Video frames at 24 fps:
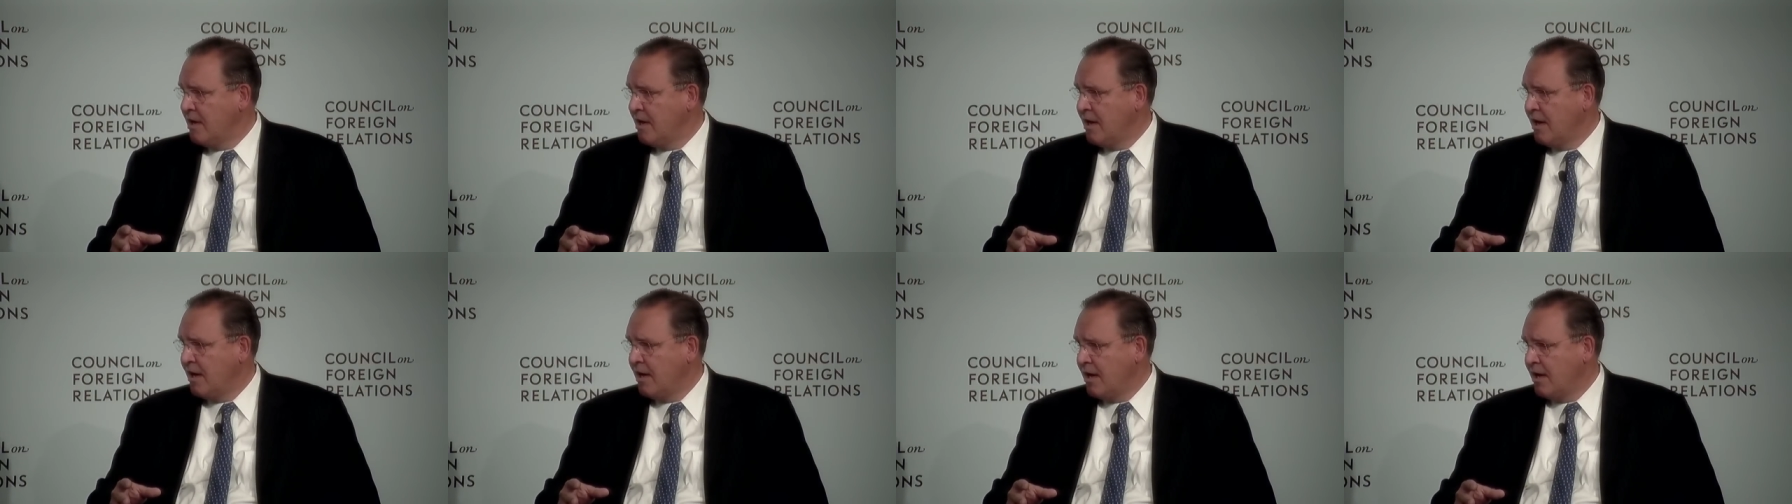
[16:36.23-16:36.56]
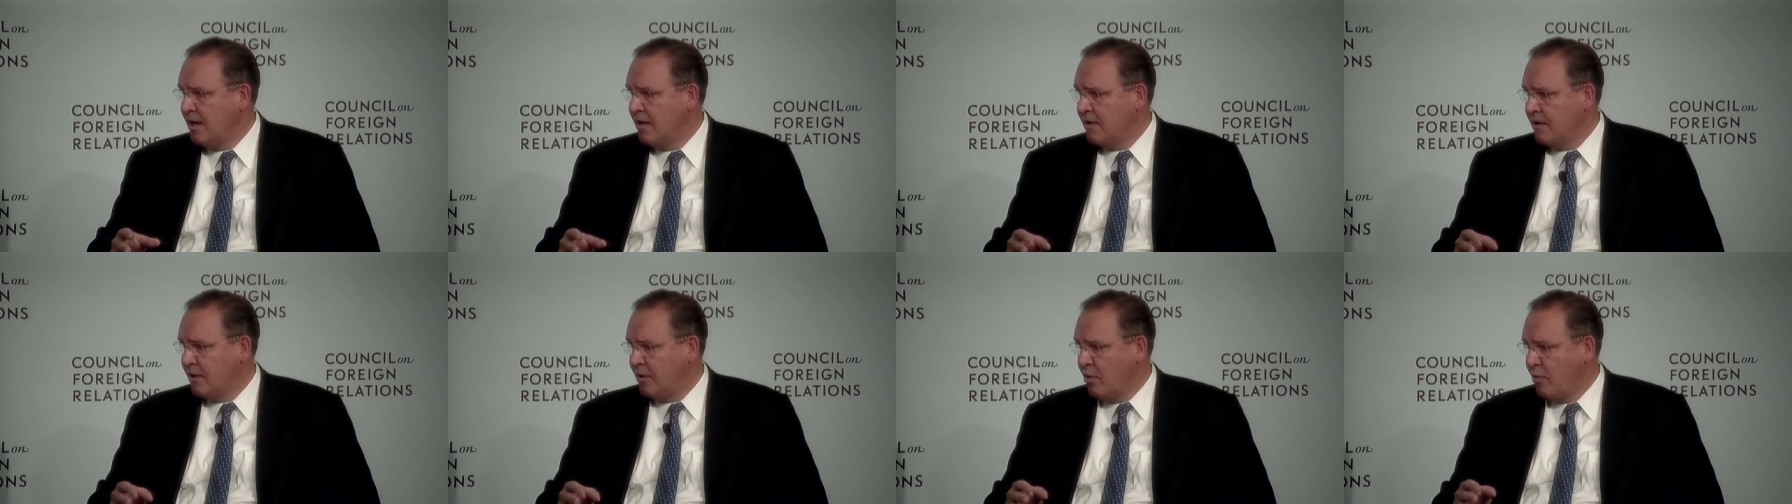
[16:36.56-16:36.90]

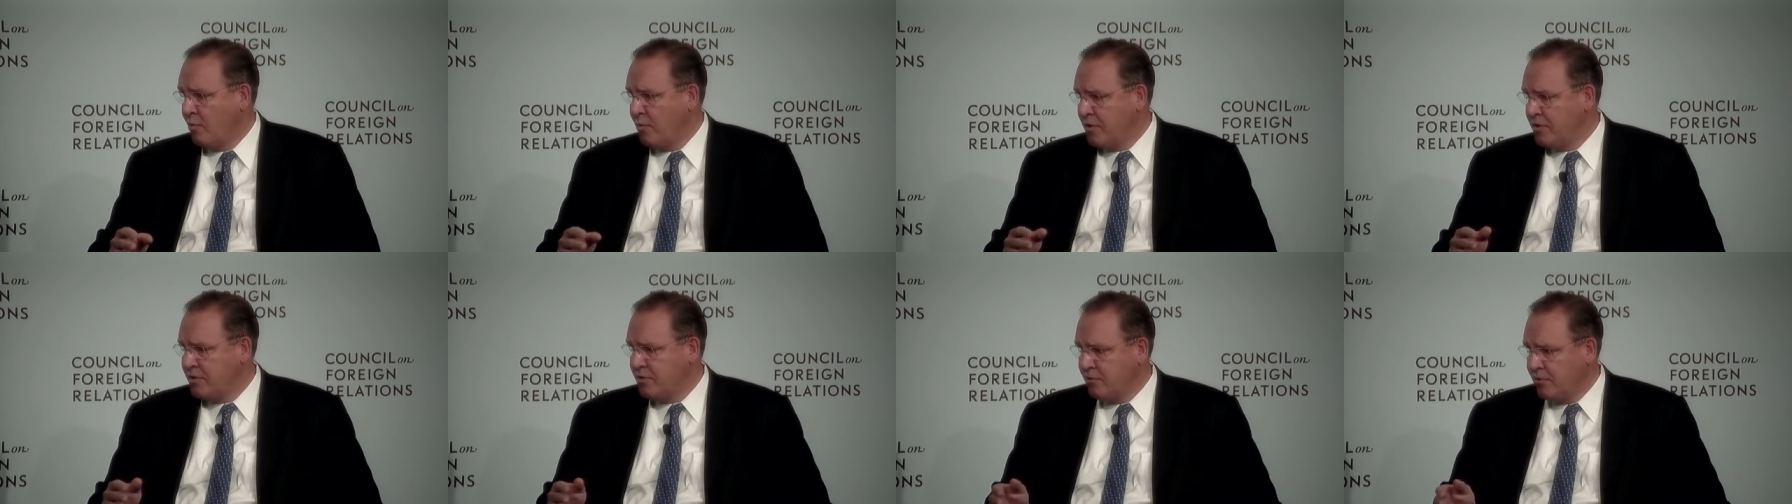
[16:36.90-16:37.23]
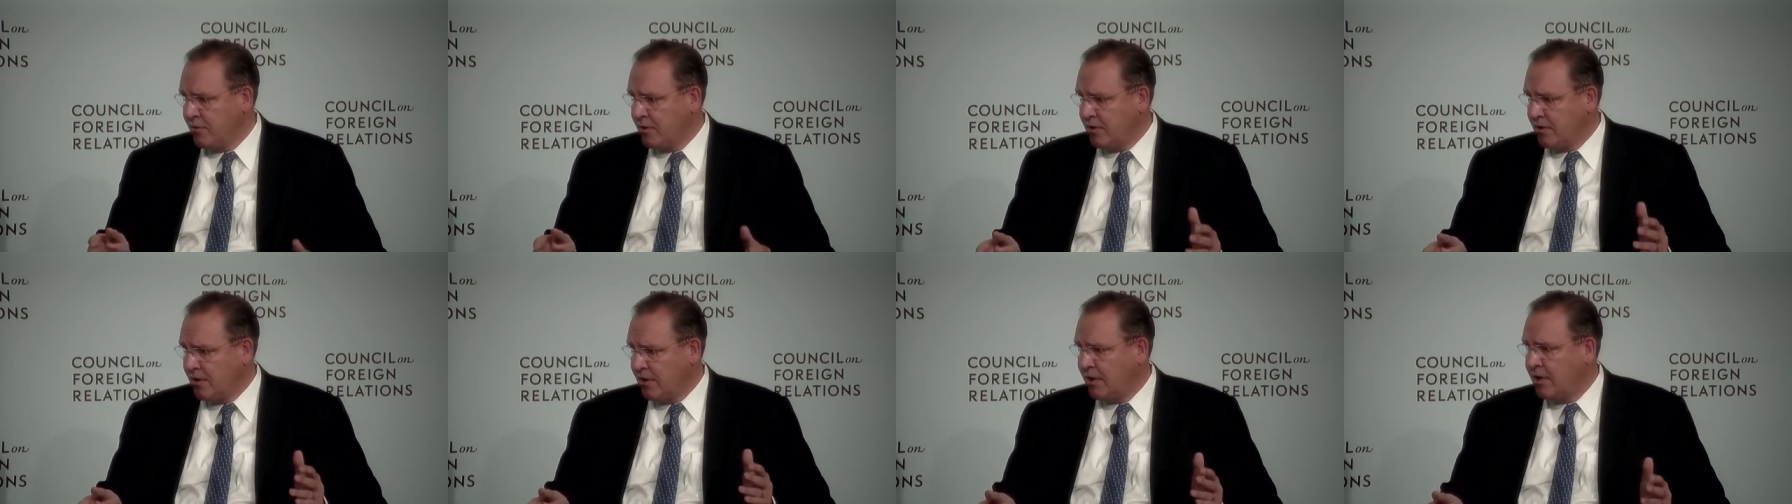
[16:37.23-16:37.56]
uh, that go into
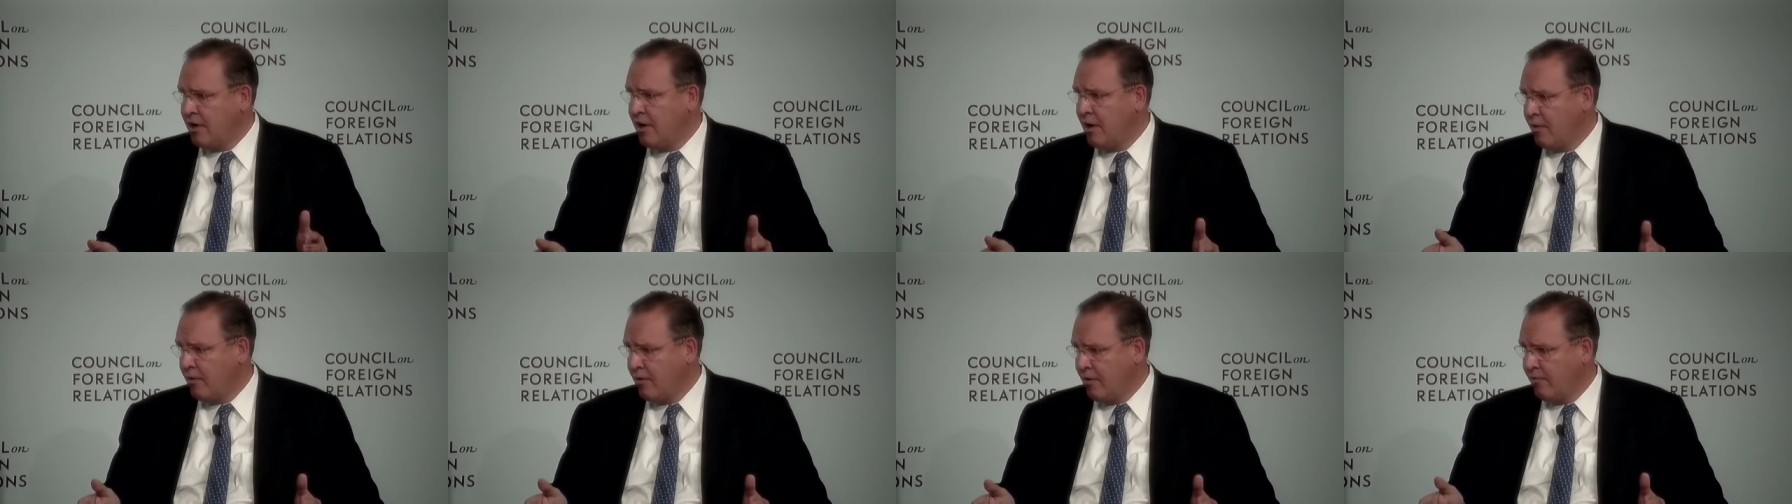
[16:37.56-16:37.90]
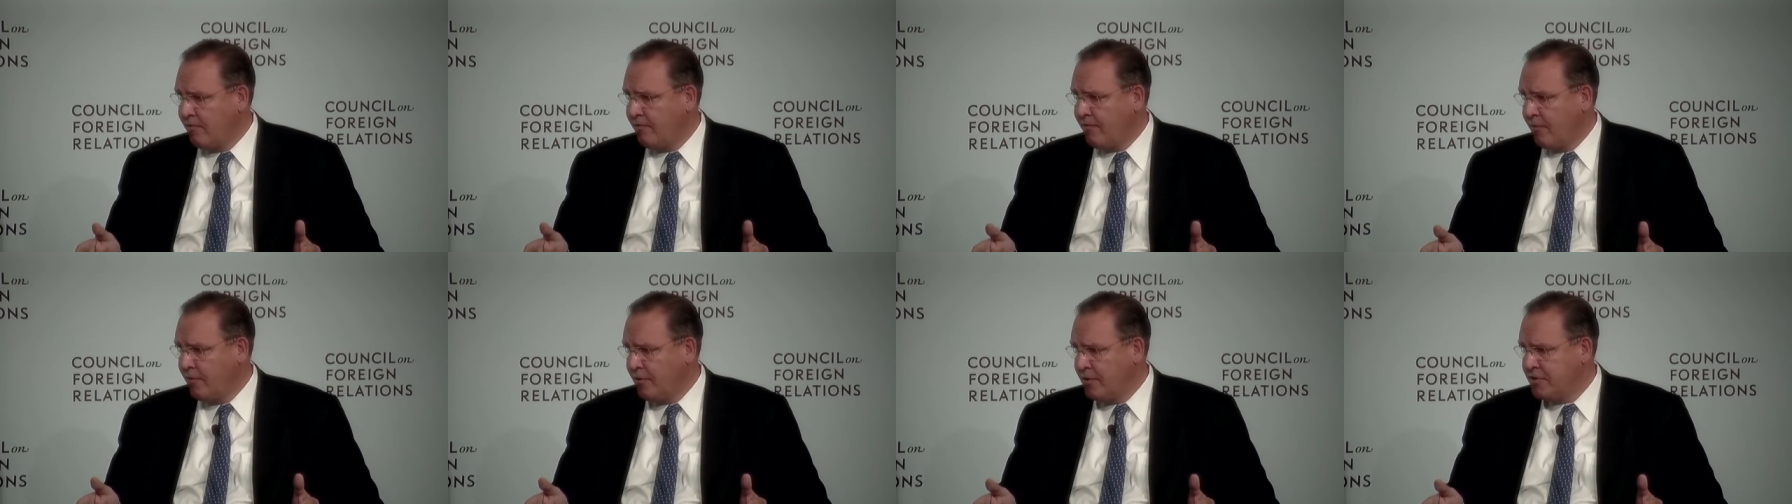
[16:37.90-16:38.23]
a, a Carrier
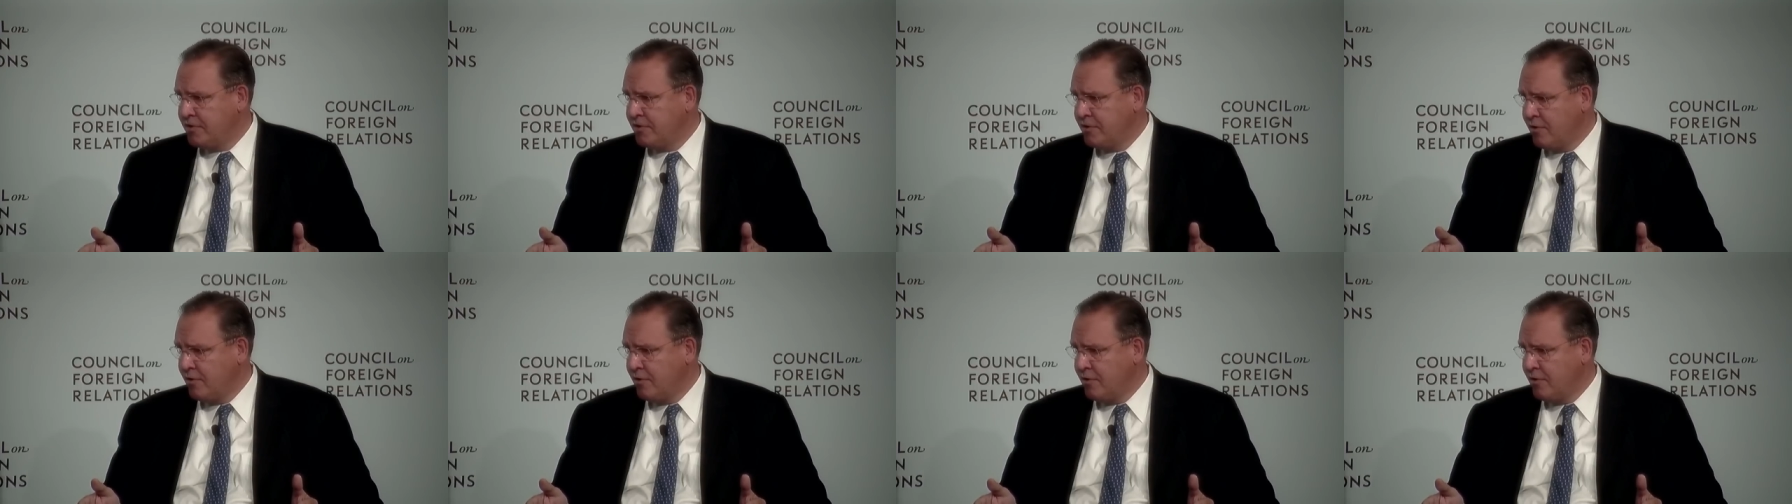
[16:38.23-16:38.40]
furnace